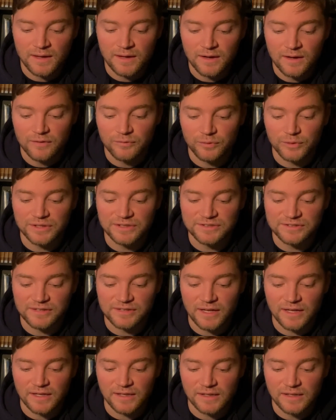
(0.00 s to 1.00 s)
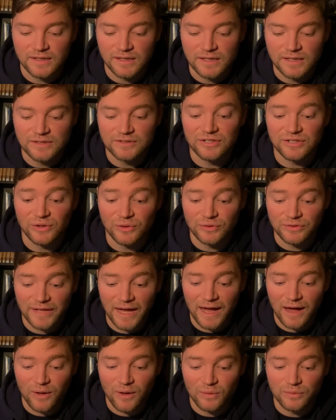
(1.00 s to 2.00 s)
For he said, till
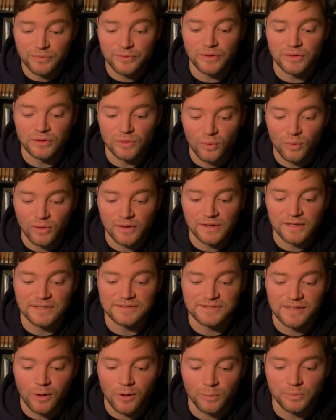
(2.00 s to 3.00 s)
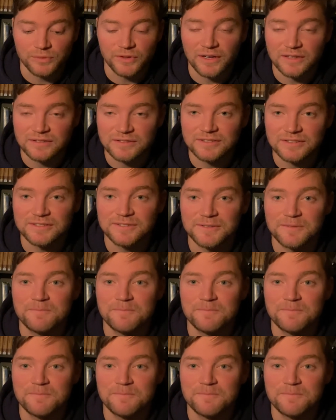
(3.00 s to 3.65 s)
now the Lord has helped us.